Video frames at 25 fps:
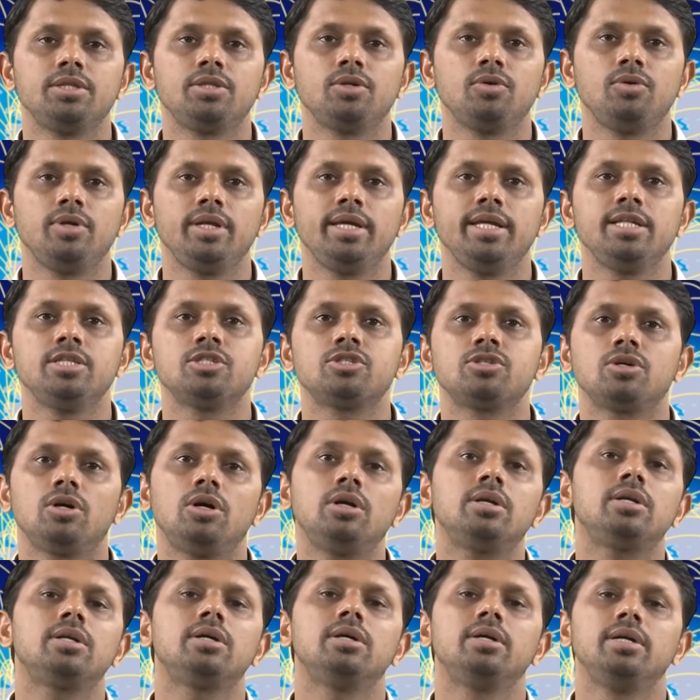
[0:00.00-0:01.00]
theory. In
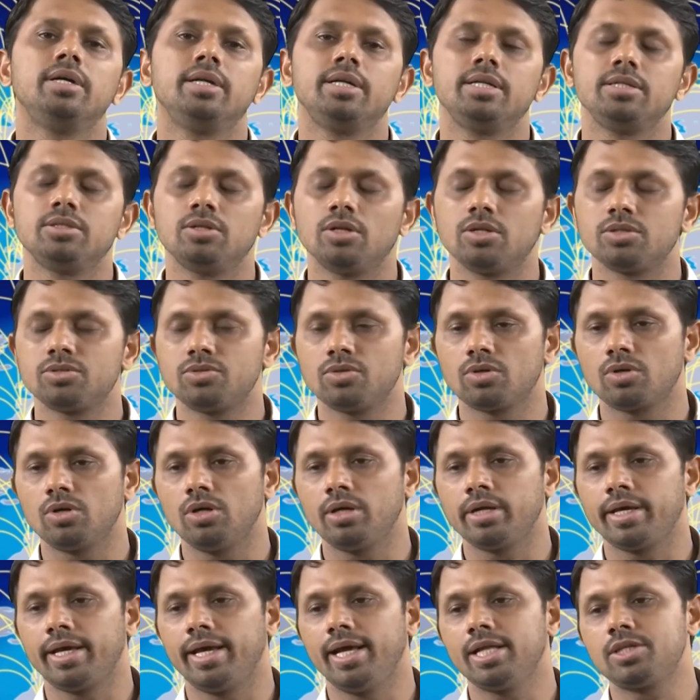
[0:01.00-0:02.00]
short, it is also
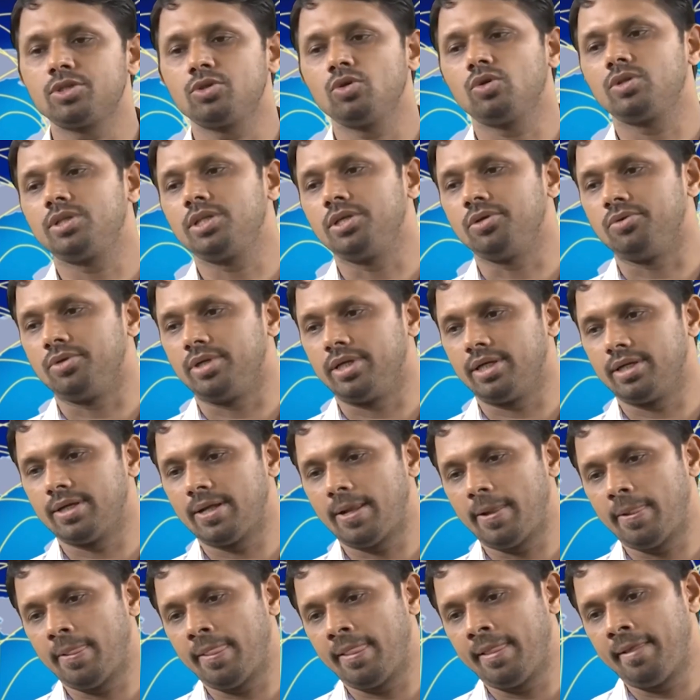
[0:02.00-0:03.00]
called HO theory.
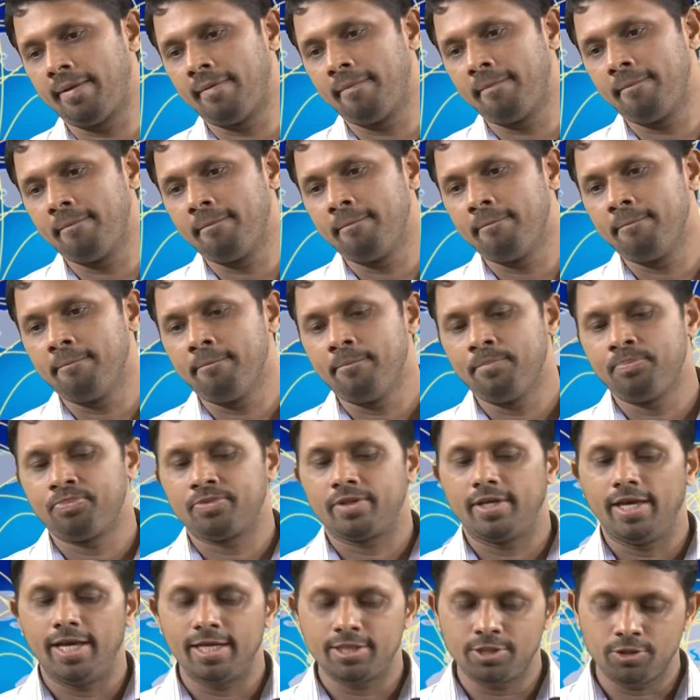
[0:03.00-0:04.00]

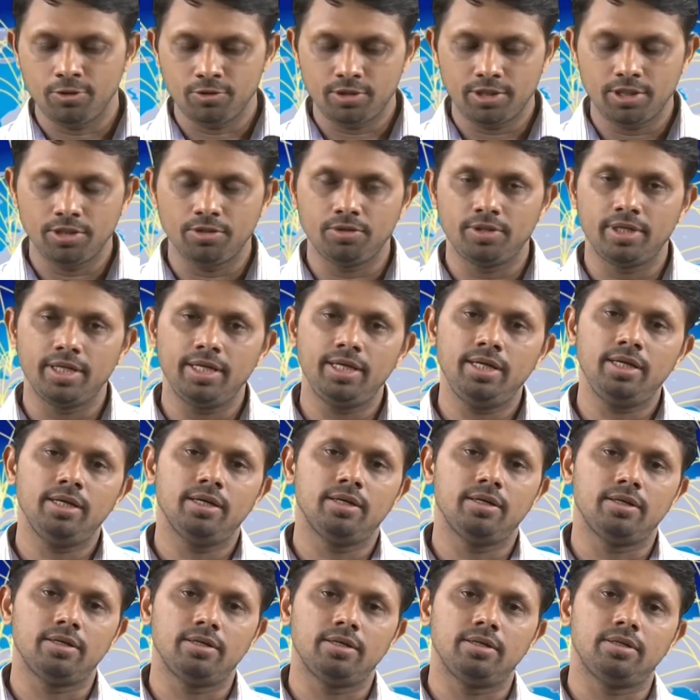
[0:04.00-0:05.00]
HO theory
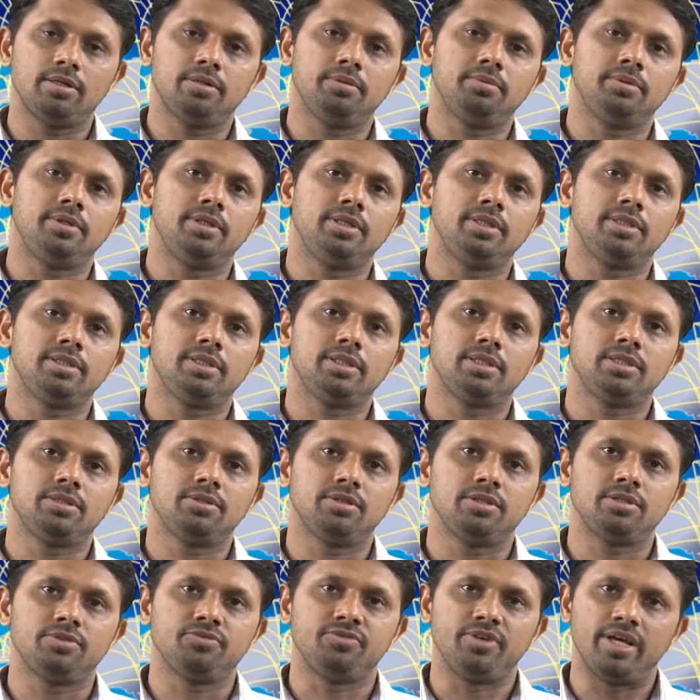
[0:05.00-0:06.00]

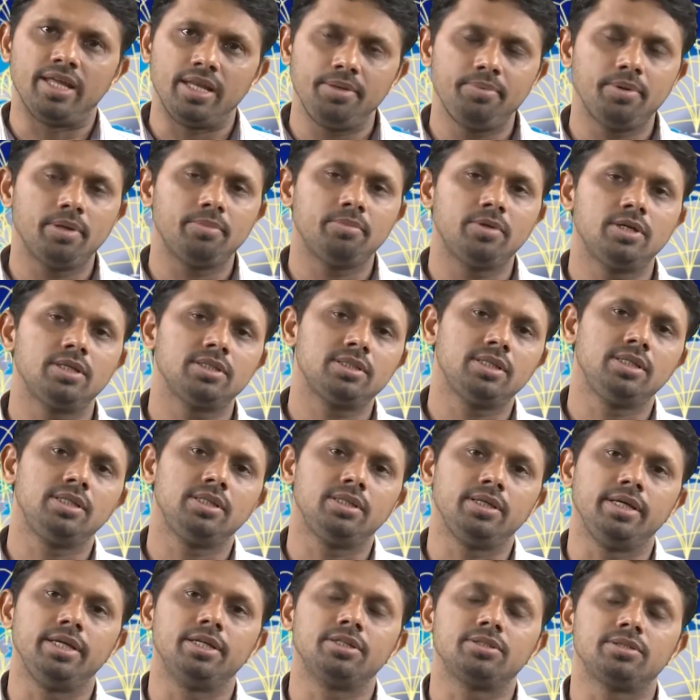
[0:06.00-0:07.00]
is very famous in
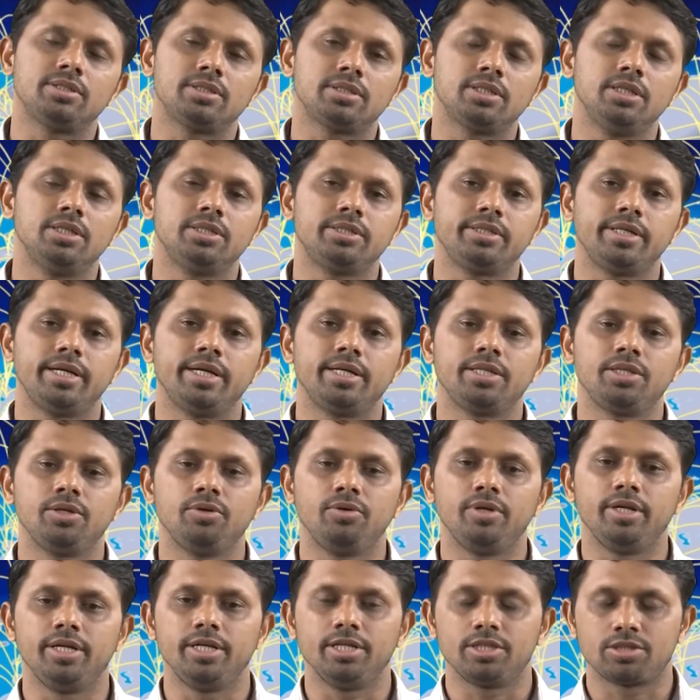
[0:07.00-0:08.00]
the international trade
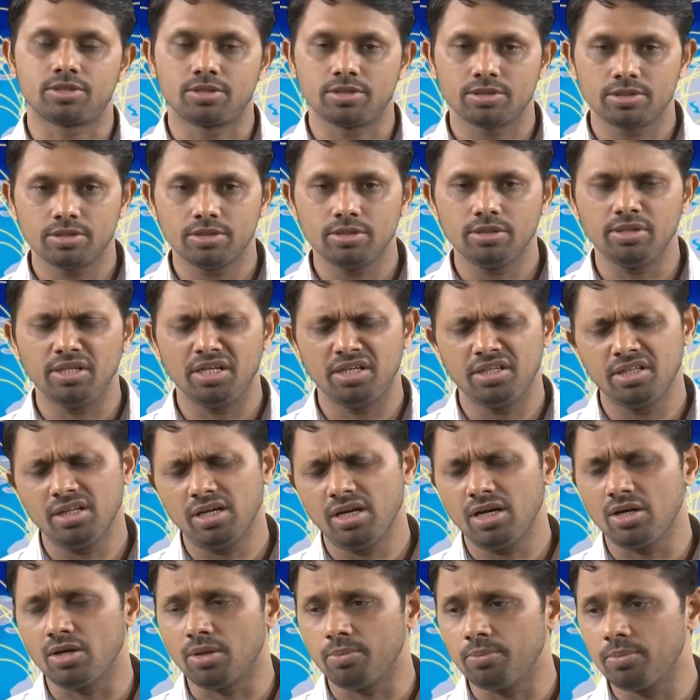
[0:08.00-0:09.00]
theory discussion, and there
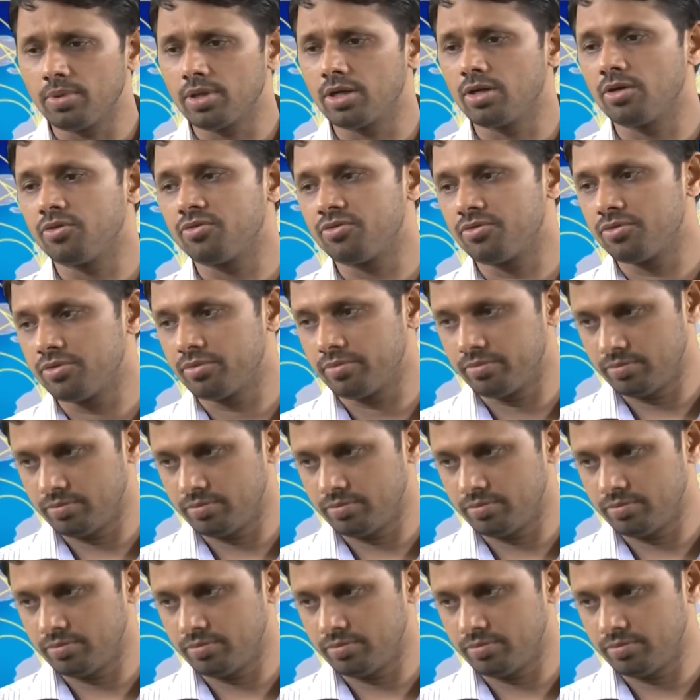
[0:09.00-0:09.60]
are a number of